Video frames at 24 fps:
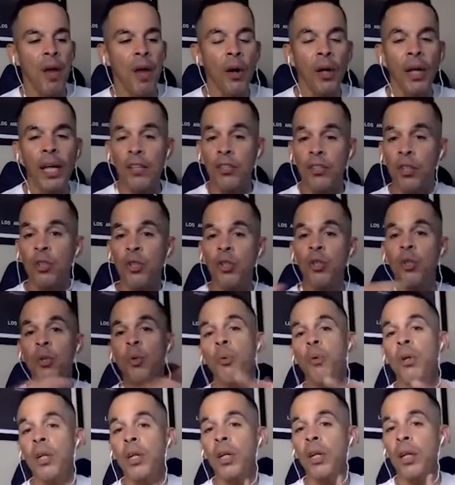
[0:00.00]
Okay, so you
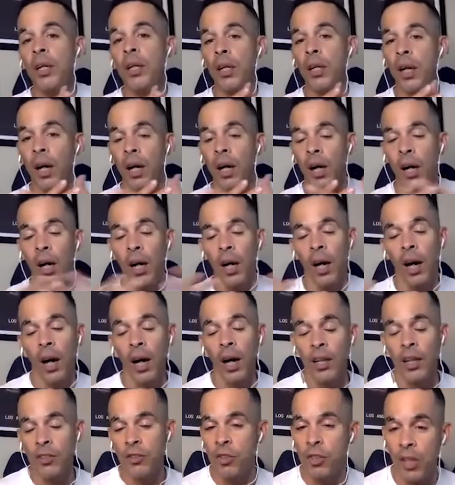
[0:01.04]
were
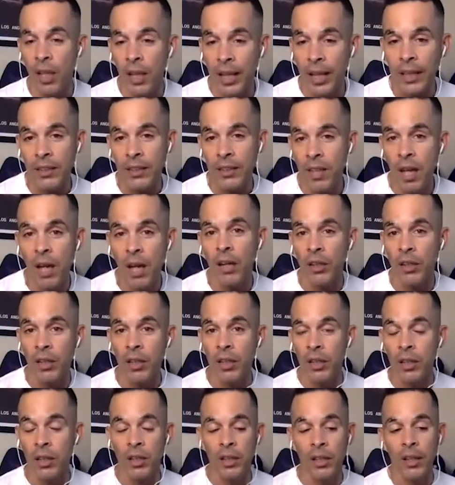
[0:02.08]
a
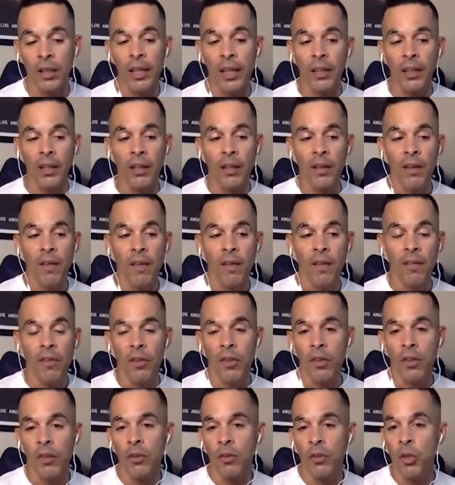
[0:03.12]
soccer, like
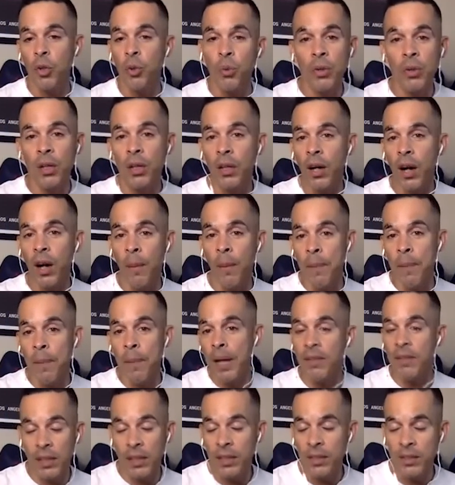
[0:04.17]
you were
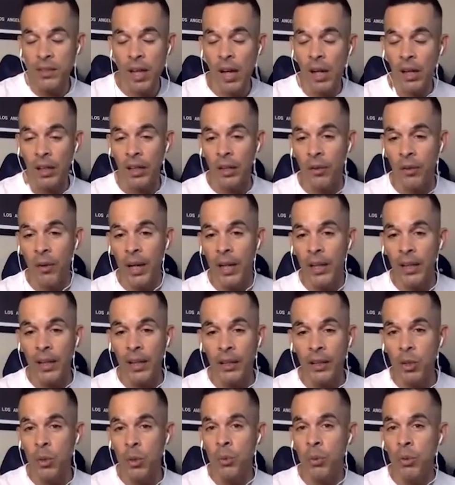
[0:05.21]
amazing in soccer, right? Like
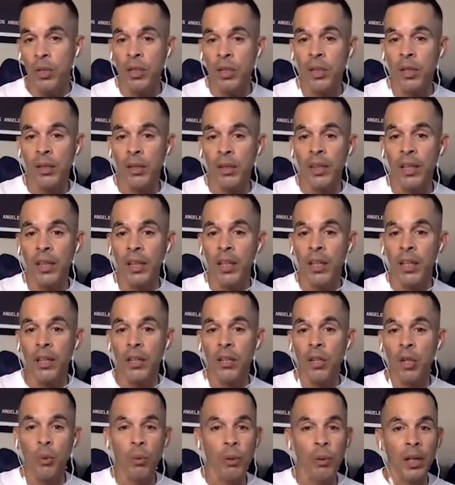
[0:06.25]
you were thinking
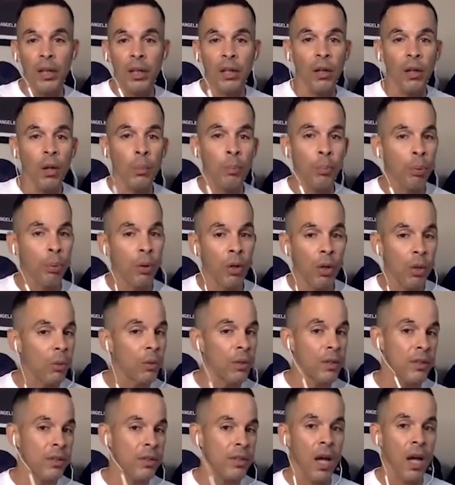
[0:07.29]
you were going to go pro
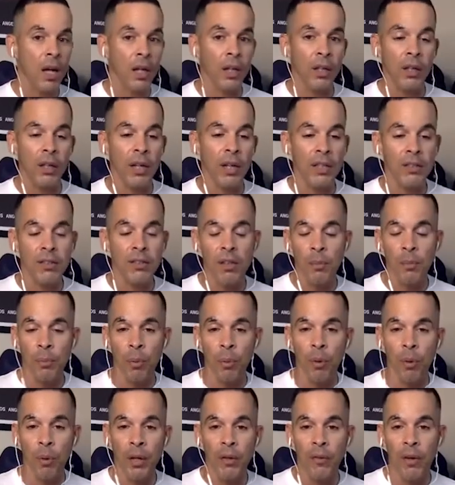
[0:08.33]
in soccer at some
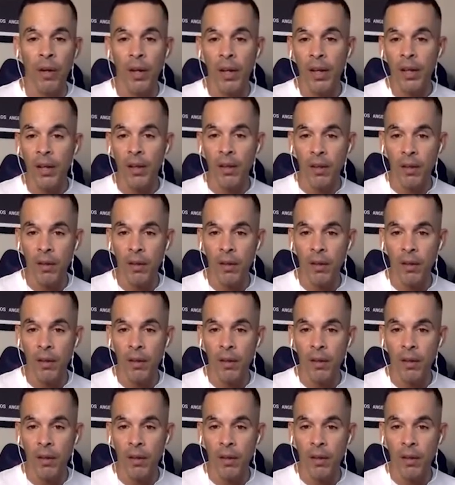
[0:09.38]
point, right?